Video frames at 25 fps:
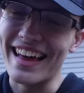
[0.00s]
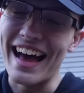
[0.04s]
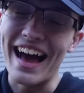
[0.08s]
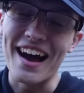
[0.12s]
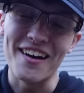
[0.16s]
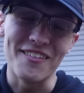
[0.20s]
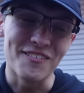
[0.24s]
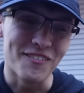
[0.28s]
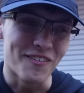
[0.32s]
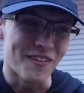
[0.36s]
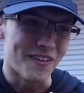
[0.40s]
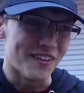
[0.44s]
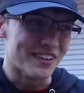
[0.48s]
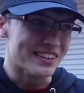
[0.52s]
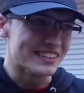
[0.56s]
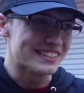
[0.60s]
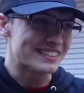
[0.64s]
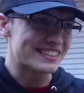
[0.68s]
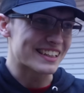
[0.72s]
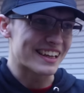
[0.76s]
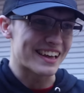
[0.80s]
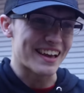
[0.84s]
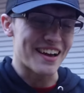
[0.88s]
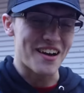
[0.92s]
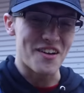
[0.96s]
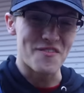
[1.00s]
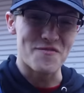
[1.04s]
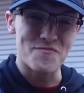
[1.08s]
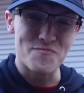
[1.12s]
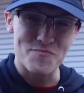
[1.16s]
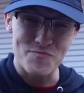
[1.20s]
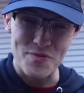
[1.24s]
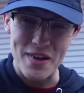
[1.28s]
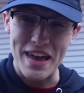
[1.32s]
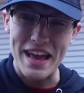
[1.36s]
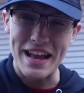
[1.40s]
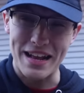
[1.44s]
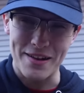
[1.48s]
That was a
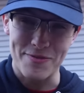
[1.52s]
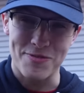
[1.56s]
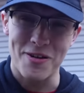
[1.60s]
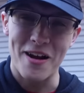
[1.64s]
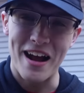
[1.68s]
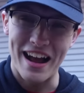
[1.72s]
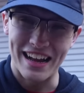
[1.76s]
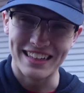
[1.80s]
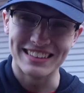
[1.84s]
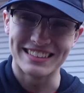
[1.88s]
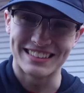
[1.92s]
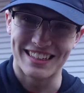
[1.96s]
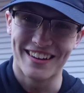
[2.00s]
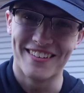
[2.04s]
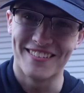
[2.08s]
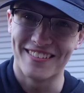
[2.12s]
well, big impressive.